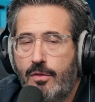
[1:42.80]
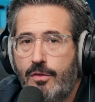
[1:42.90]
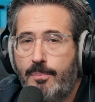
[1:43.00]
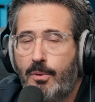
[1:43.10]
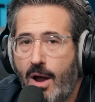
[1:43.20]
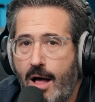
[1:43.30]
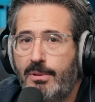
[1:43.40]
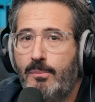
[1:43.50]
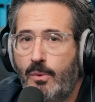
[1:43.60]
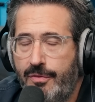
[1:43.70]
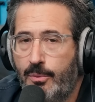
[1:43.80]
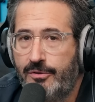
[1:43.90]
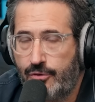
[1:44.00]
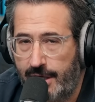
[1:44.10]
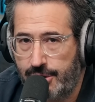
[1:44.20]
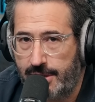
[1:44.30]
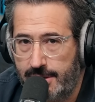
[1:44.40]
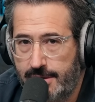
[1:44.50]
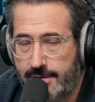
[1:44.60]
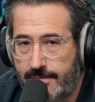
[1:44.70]
the problem with
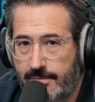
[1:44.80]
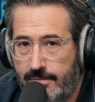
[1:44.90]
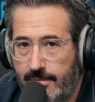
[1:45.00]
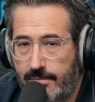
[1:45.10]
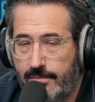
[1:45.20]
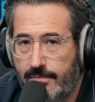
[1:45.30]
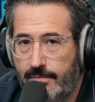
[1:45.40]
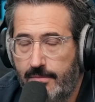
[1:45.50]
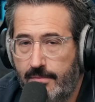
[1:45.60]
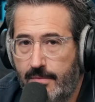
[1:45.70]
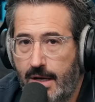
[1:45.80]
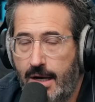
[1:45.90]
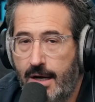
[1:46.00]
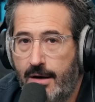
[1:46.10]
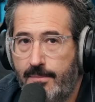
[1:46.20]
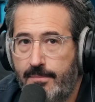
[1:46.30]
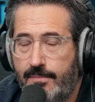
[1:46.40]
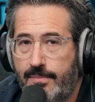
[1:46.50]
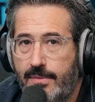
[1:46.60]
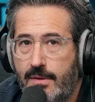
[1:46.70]
restrictions um,
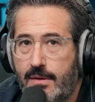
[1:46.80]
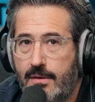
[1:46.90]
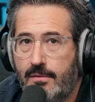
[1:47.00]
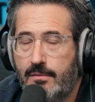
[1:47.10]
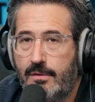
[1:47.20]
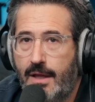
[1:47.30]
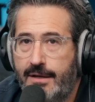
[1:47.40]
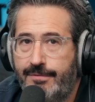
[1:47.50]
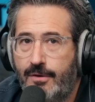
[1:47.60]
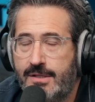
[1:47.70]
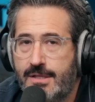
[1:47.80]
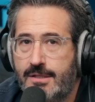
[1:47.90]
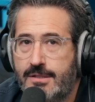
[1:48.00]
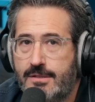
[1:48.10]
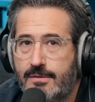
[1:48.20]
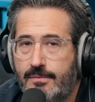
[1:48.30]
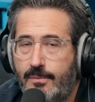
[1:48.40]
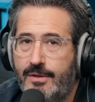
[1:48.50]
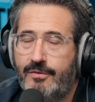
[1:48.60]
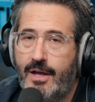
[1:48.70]
like, for instance,
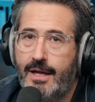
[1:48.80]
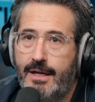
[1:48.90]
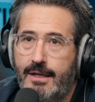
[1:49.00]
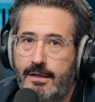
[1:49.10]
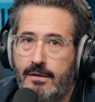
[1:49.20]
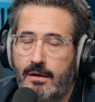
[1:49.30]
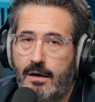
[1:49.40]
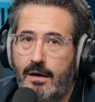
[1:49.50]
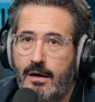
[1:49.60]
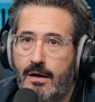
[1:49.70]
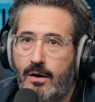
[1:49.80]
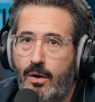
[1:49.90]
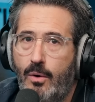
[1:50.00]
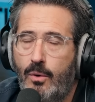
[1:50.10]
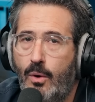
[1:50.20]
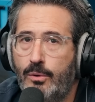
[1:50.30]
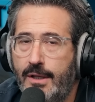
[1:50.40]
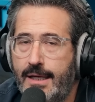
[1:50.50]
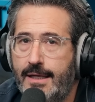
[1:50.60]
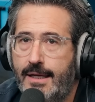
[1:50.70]
we say uh, o-
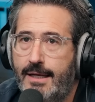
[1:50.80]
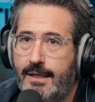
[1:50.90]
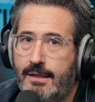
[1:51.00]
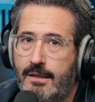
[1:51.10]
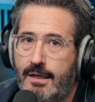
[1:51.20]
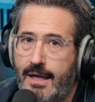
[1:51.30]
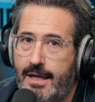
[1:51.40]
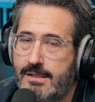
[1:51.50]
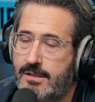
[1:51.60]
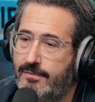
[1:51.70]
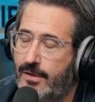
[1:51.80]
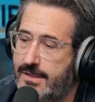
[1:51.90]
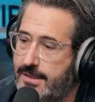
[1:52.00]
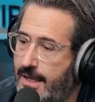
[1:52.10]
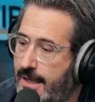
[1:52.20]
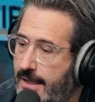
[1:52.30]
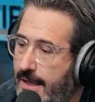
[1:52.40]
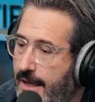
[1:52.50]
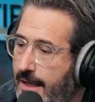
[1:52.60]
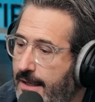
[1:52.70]
only in the case of, let's
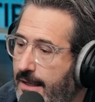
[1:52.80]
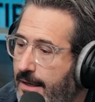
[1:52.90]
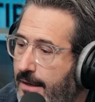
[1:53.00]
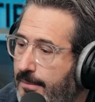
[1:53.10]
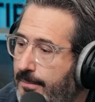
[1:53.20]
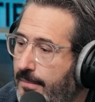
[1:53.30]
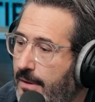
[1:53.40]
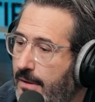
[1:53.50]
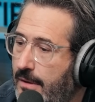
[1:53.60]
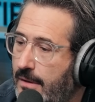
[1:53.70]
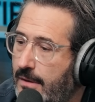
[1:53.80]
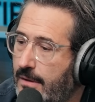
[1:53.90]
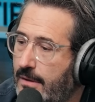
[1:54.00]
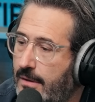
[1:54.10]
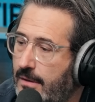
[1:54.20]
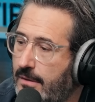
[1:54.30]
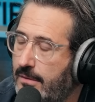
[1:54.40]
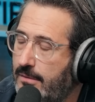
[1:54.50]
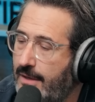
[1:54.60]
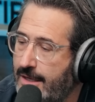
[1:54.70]
say, a um, uh,
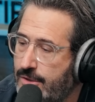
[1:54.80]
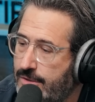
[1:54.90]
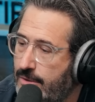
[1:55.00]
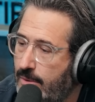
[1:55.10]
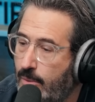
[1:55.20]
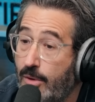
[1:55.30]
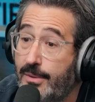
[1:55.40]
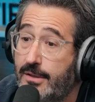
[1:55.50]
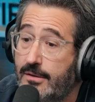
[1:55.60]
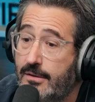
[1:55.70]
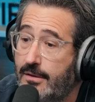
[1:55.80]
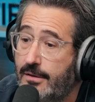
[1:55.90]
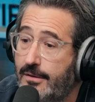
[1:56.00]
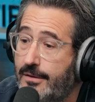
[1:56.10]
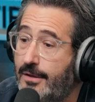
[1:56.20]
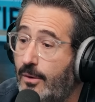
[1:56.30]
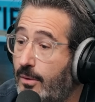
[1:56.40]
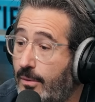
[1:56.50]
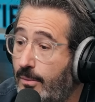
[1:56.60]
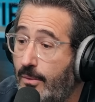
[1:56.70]
danger to a woman, uh, you know,
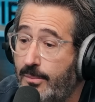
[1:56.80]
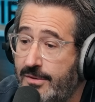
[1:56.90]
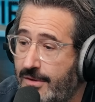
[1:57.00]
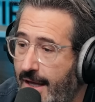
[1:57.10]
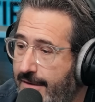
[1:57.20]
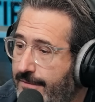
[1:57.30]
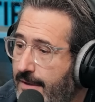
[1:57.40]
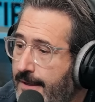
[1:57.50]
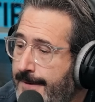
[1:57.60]
or a woman's life,